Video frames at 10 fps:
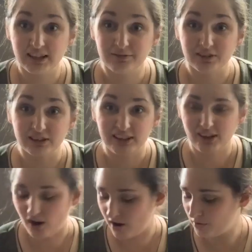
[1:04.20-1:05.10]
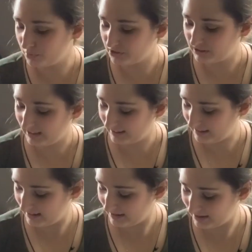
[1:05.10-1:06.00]
I really got was like
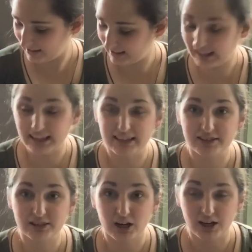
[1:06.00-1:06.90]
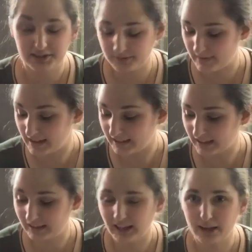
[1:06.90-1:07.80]
this like It's
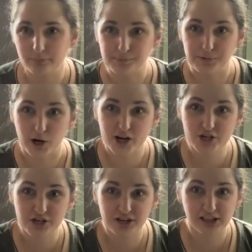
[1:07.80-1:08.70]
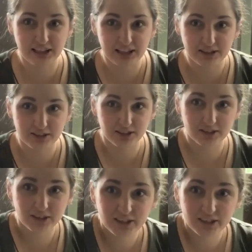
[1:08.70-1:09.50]
Cosmetic like brush cleaner.